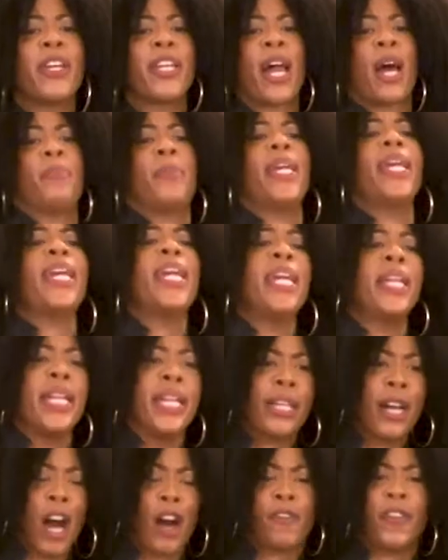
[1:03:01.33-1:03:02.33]
that I'm
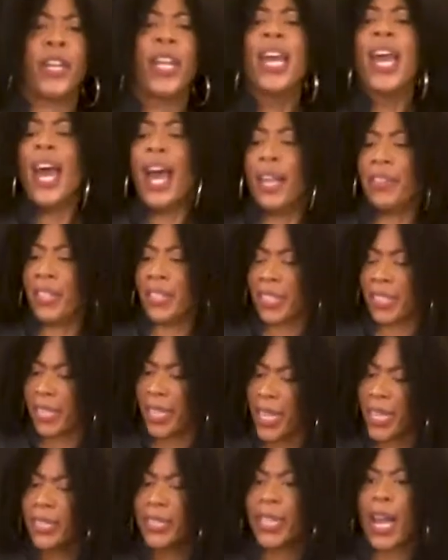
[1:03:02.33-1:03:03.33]
eating of and, and the
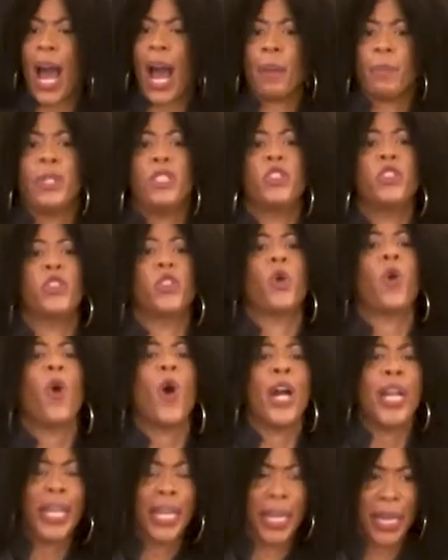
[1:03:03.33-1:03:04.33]
things that I'm
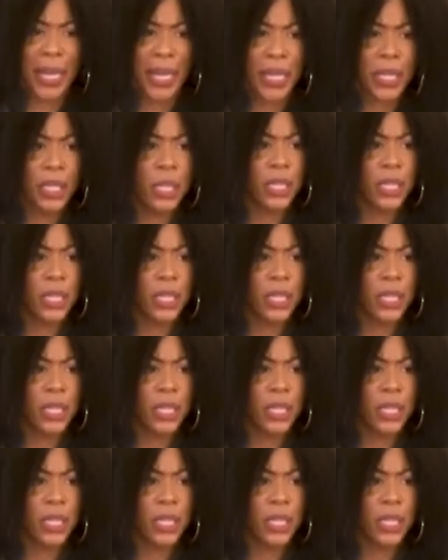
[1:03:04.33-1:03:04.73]
enjoying